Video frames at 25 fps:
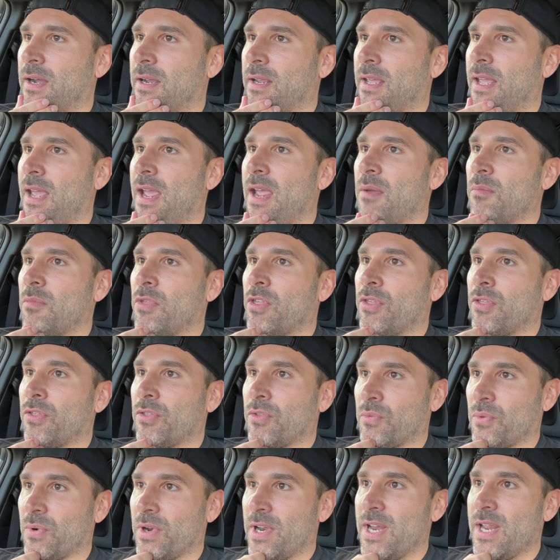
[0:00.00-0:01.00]
game
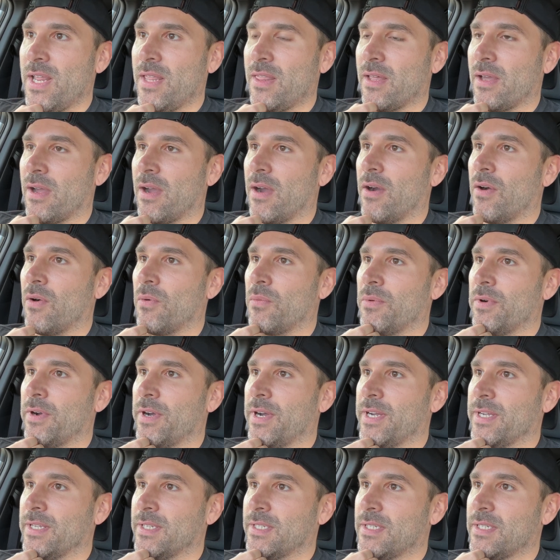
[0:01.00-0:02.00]
3 though
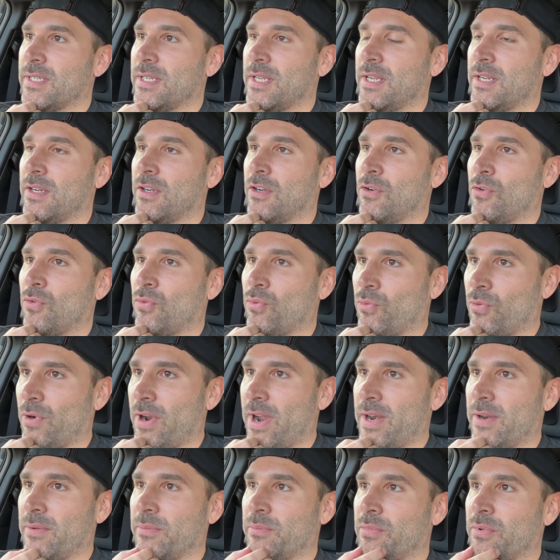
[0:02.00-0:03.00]
was
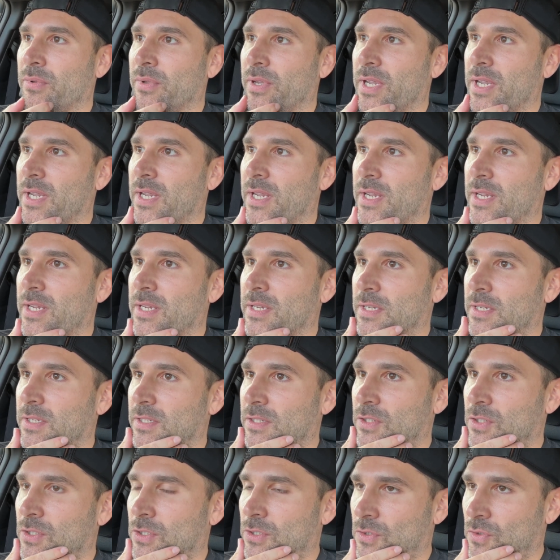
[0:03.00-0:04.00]
incredibly
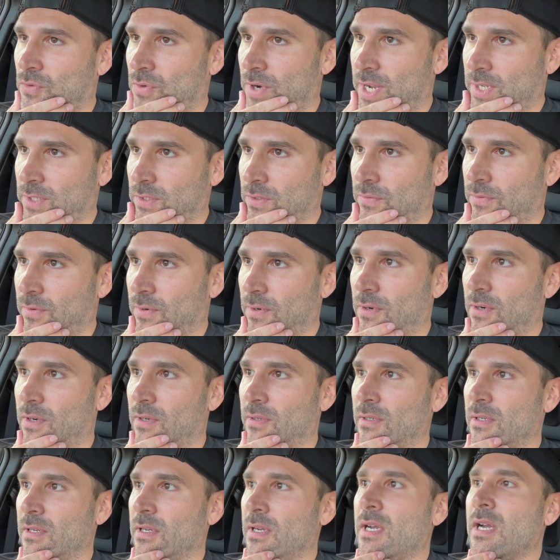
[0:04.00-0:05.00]

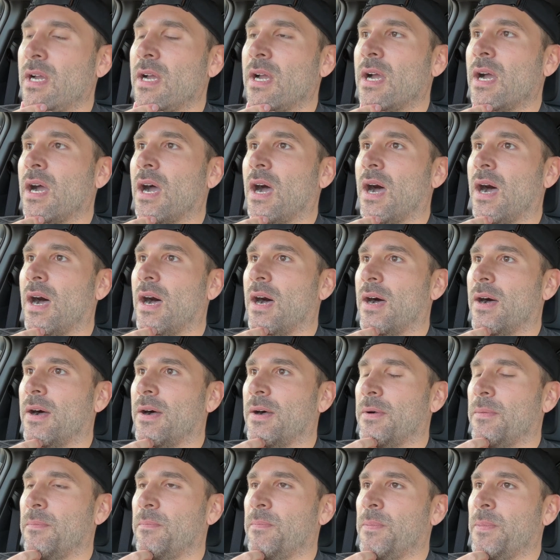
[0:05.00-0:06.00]
stressful.
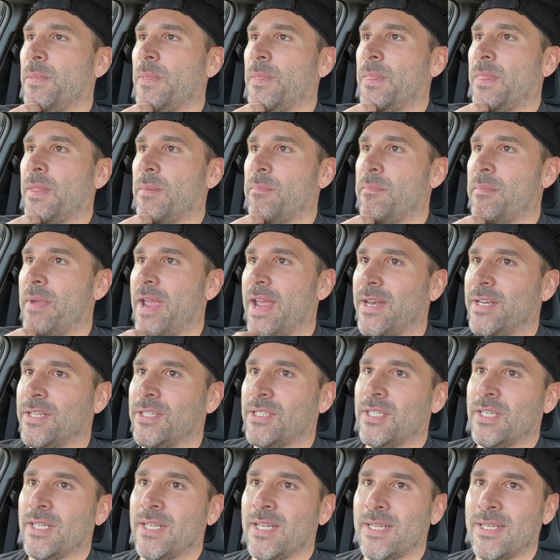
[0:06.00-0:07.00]

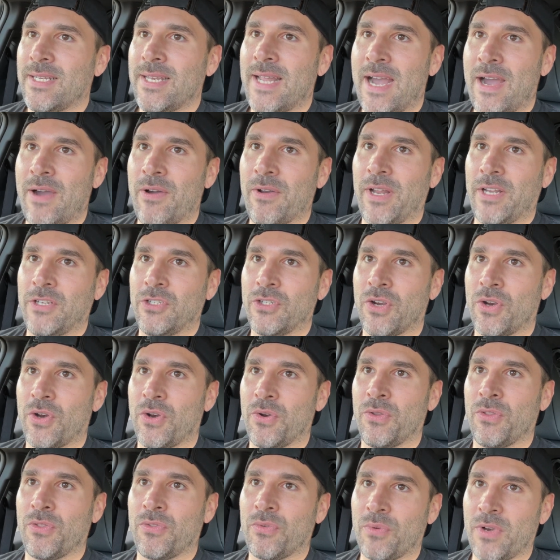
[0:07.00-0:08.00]
Managed to get down a
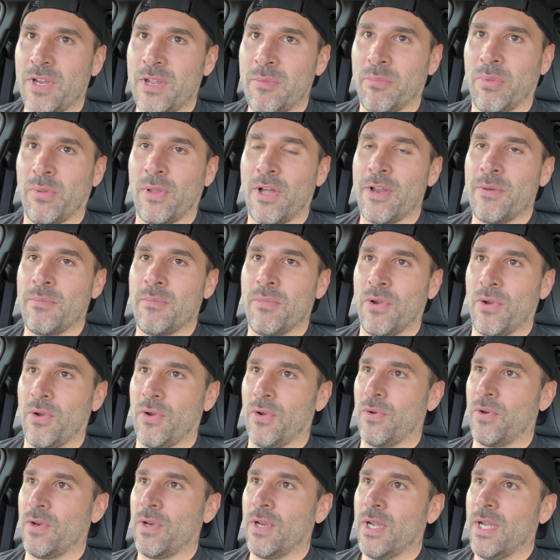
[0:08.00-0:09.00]
turn 3 Blood
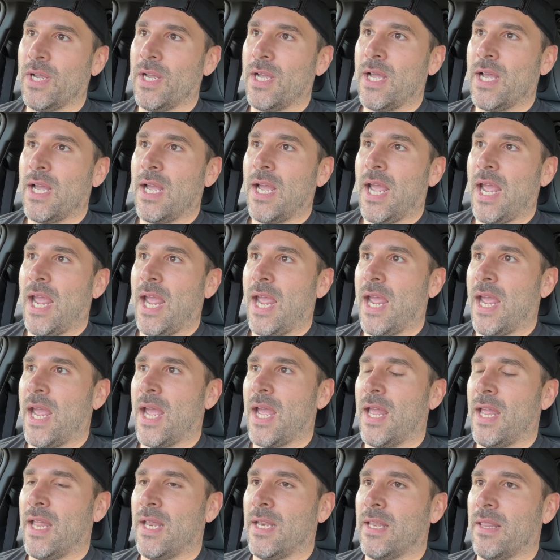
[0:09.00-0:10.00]
Moon,
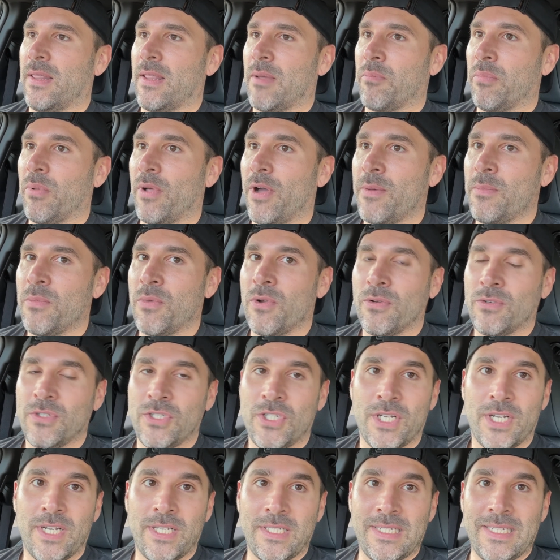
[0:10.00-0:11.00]
and the Blood Moon
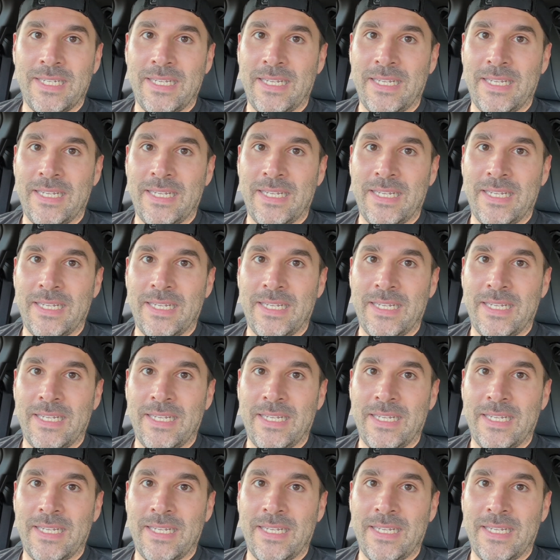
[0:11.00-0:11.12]
just